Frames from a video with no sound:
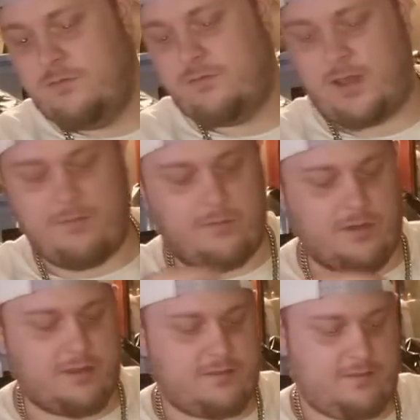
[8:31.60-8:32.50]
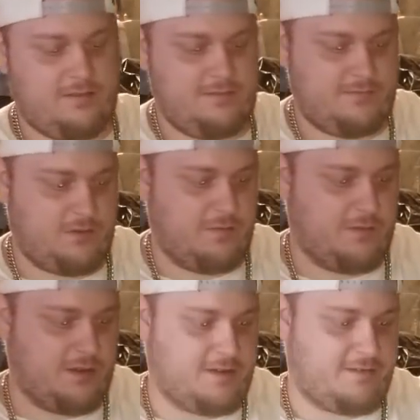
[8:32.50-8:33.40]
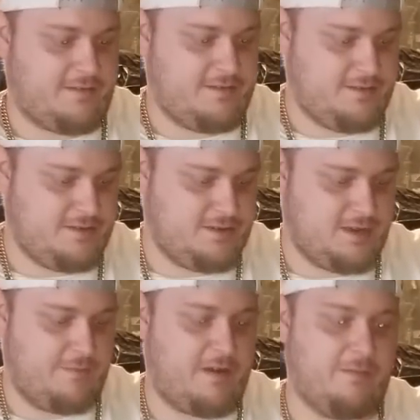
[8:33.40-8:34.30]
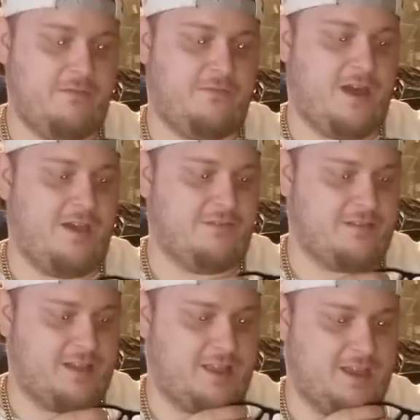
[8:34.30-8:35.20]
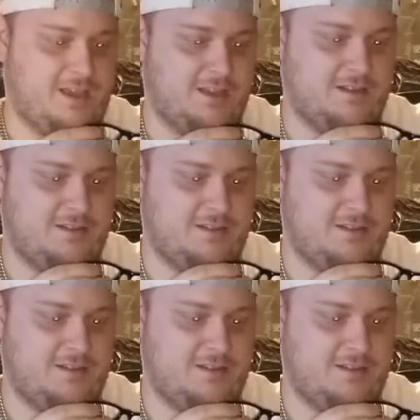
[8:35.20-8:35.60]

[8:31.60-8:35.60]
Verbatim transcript: Five bucks, four bucks, probably five because I like it.